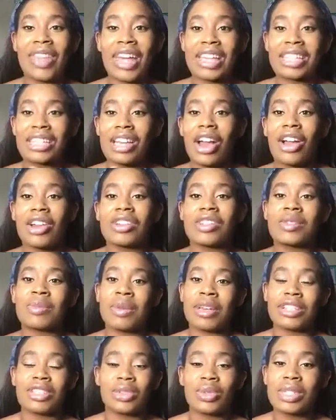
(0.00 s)
That's our
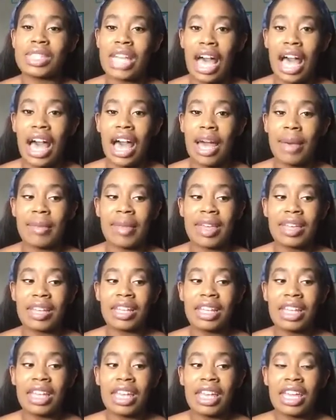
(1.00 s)
special time. And